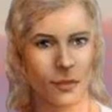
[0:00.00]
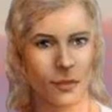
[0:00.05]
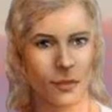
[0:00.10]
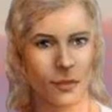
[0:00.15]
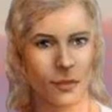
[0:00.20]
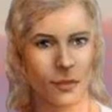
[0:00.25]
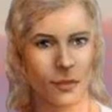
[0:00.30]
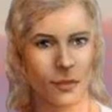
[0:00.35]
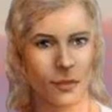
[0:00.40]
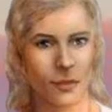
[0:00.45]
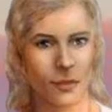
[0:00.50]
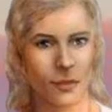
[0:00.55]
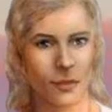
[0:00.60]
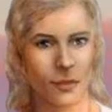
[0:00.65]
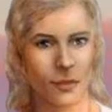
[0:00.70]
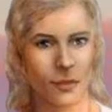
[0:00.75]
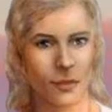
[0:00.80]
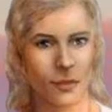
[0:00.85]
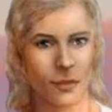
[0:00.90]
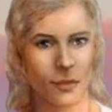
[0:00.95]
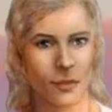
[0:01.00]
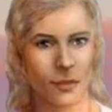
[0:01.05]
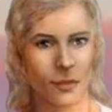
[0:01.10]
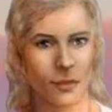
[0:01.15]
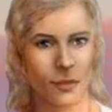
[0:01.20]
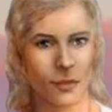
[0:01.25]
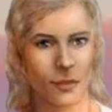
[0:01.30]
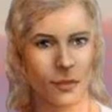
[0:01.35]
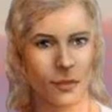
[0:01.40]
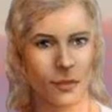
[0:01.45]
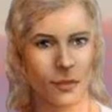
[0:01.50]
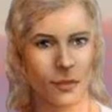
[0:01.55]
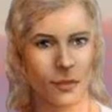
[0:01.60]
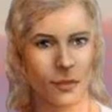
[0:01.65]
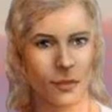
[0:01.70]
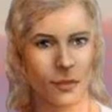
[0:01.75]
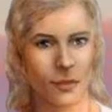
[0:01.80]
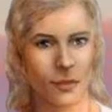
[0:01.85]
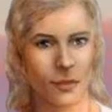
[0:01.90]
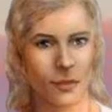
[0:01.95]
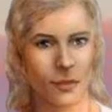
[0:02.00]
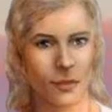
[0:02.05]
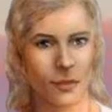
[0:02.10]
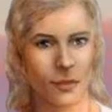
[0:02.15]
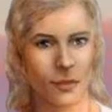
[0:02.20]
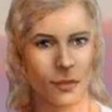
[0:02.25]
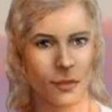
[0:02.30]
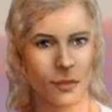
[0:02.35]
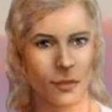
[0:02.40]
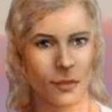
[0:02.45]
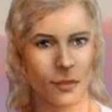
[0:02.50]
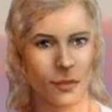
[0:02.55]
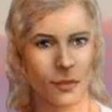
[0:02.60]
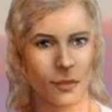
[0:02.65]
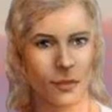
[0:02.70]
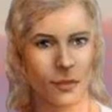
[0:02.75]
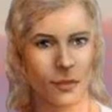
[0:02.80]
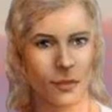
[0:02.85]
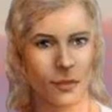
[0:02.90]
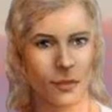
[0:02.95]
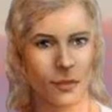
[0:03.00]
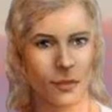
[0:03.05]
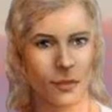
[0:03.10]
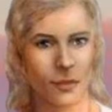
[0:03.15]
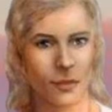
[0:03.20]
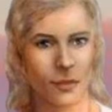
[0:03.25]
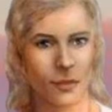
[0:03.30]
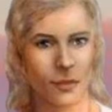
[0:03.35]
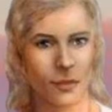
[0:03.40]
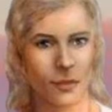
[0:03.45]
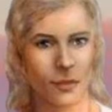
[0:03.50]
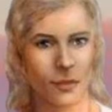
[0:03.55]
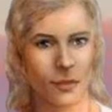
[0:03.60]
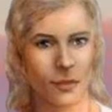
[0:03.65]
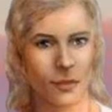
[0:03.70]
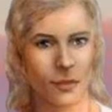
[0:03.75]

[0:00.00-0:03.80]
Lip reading: (no lip movement)